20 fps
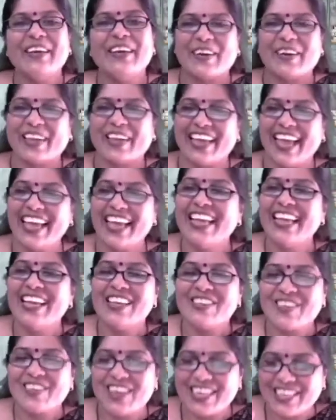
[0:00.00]
Okay.
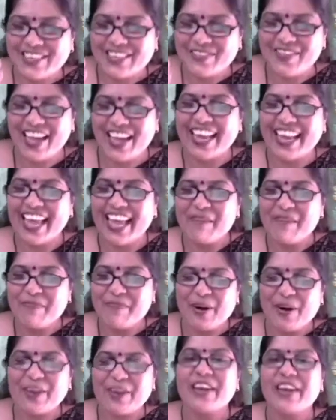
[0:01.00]
so it's very
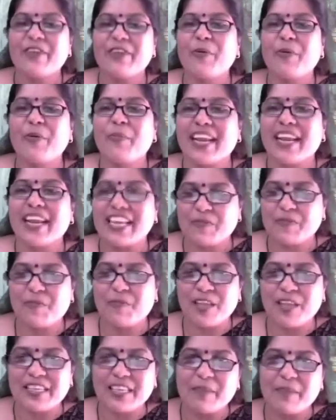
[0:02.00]
important to be
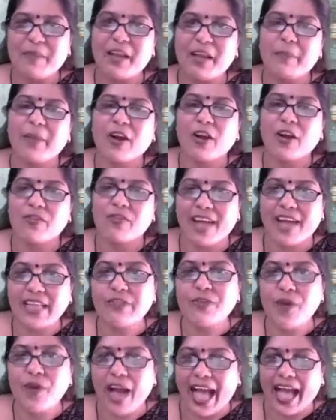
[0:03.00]
responsible because once you